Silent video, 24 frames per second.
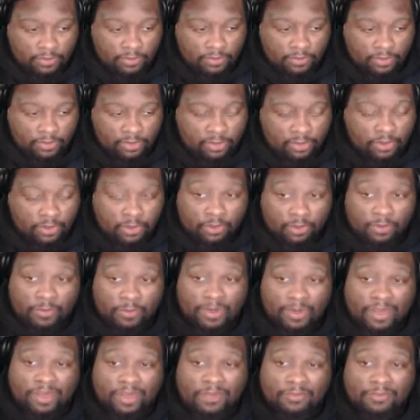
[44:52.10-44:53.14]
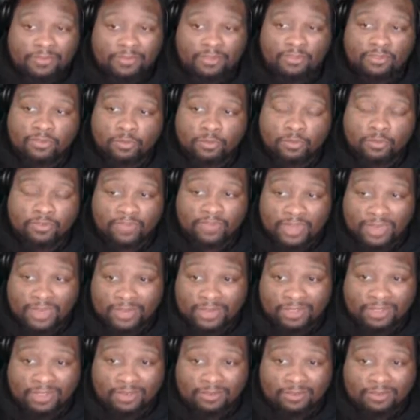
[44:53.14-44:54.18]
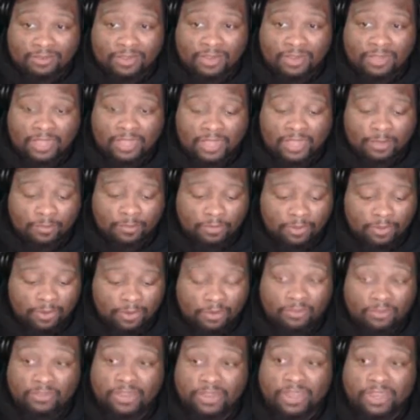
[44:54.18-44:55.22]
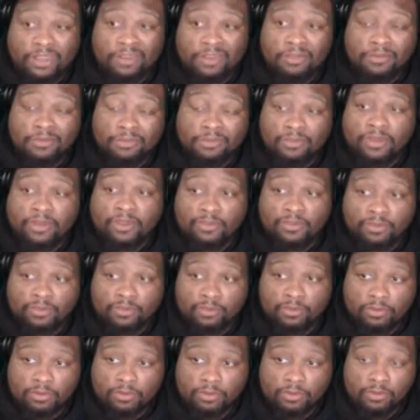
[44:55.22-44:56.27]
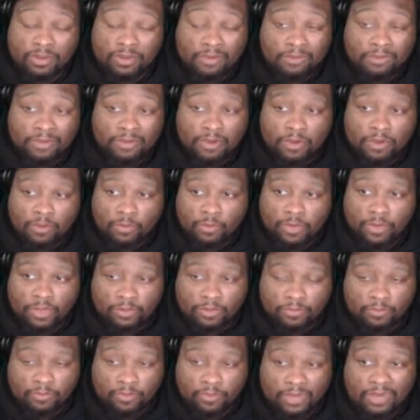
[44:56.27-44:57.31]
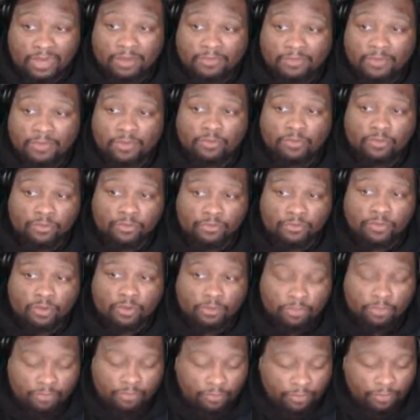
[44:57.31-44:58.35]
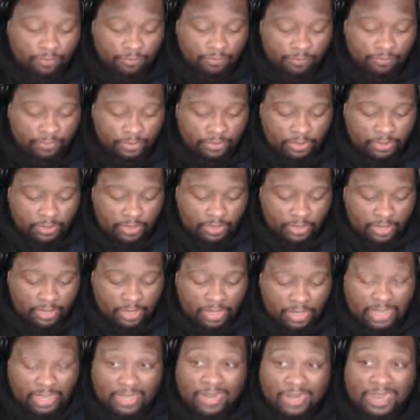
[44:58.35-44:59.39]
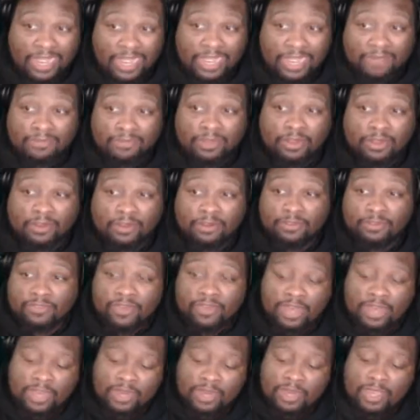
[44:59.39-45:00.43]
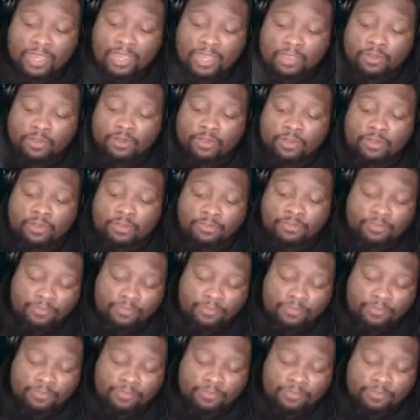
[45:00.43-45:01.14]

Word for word: you know, where it comes to suicide and things like that, you know, check on your friends. You never know what individuals go through. And I have to understand that, you know,